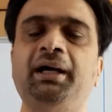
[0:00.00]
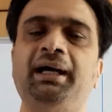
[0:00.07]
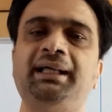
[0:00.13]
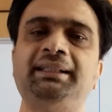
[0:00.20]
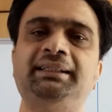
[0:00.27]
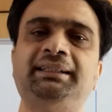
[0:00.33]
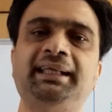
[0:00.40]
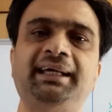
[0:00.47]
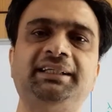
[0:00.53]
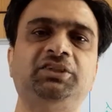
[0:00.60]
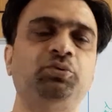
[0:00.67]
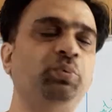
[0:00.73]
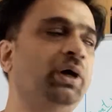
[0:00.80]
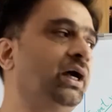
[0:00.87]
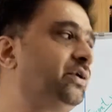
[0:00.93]
and
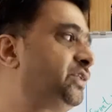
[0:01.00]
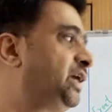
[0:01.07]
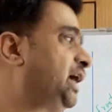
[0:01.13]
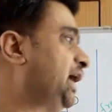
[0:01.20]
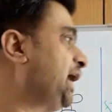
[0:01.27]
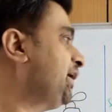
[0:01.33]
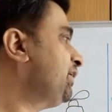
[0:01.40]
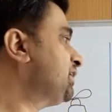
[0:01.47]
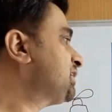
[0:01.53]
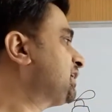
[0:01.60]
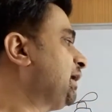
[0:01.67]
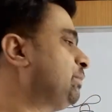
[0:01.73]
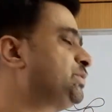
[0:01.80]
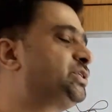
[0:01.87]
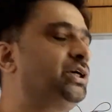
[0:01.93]
that's where the iris
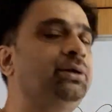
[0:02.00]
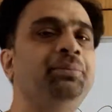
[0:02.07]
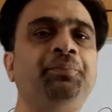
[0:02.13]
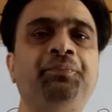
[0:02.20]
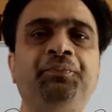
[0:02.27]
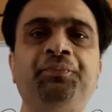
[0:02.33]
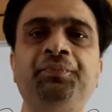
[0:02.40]
comes in.